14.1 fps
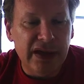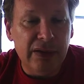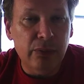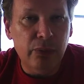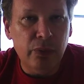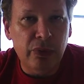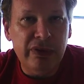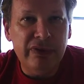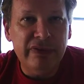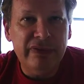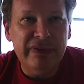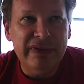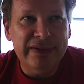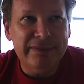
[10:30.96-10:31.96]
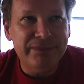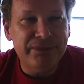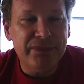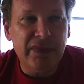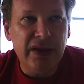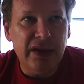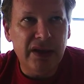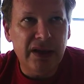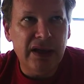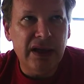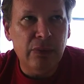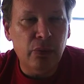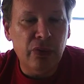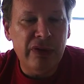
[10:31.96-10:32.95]
would
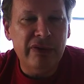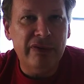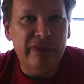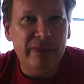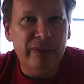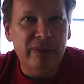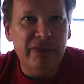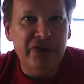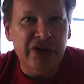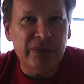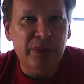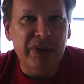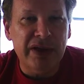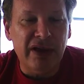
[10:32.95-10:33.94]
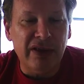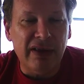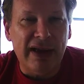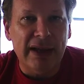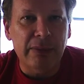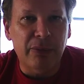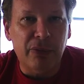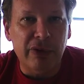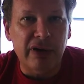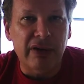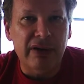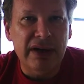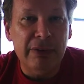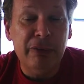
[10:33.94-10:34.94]
have just been a lot more.
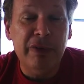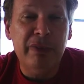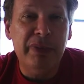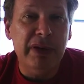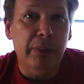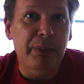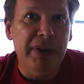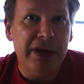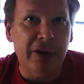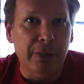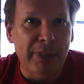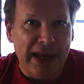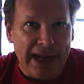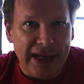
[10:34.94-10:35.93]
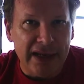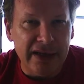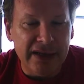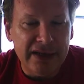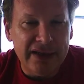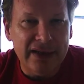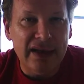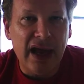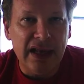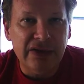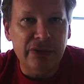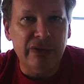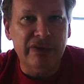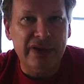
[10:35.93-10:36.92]
It would have been a bigger pain not to
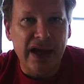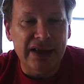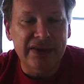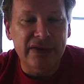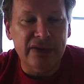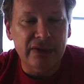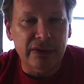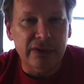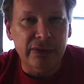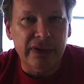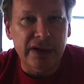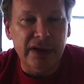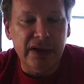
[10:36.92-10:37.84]
have gotten the surgery.